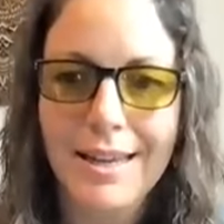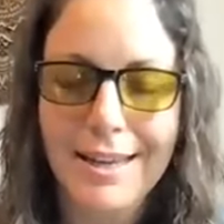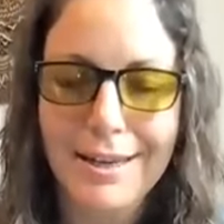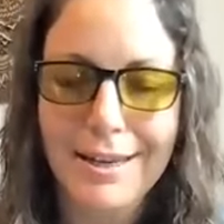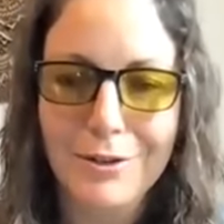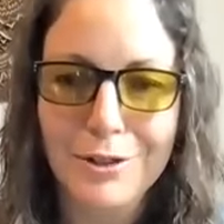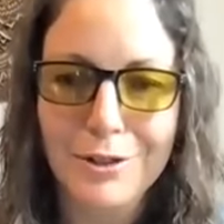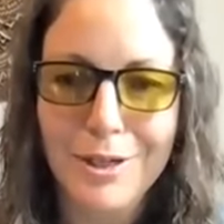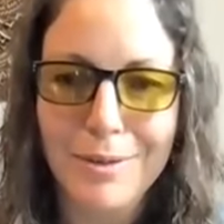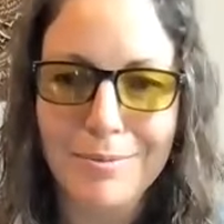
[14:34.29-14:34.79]

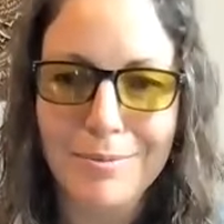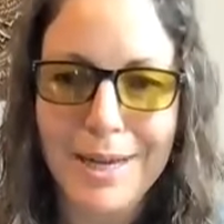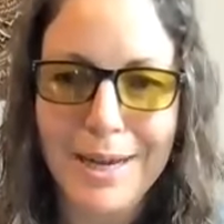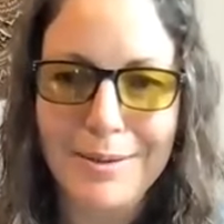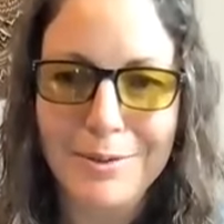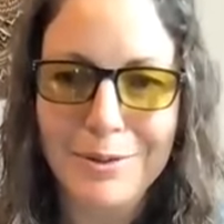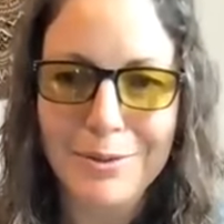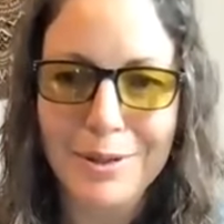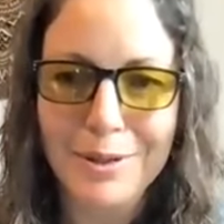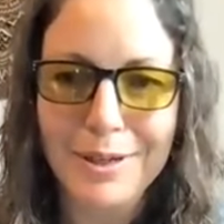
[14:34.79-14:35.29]
You know,
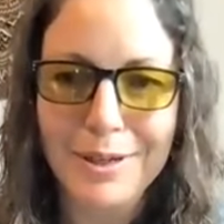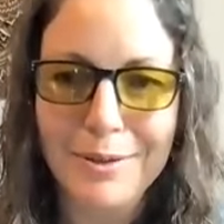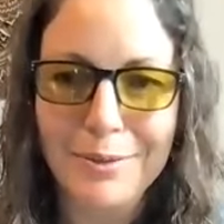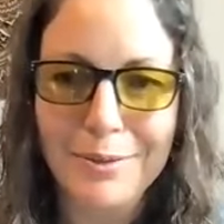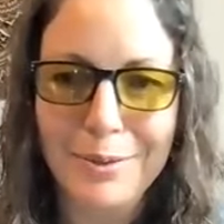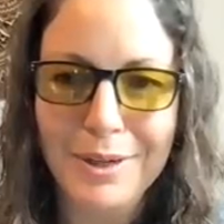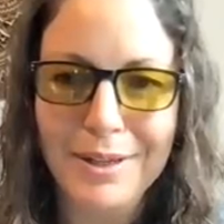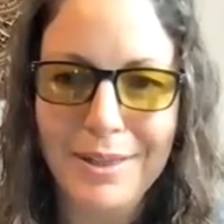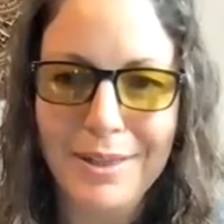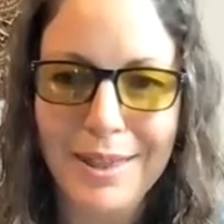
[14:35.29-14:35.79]
sometimes we
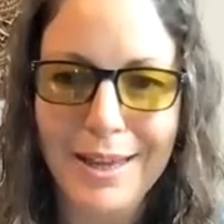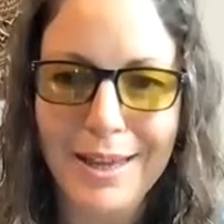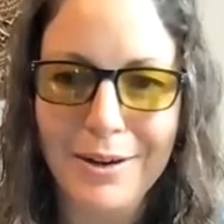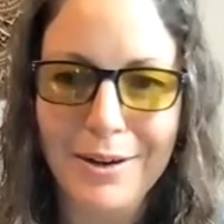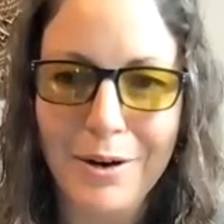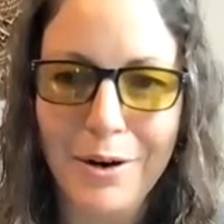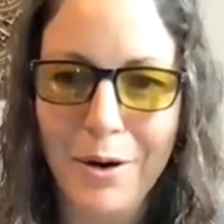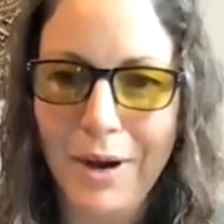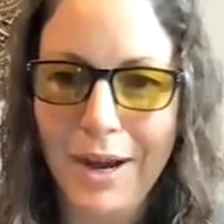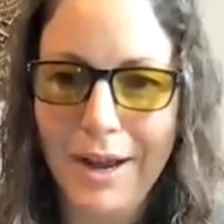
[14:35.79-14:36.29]
we
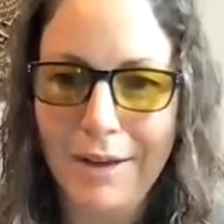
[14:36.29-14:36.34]
think, oh,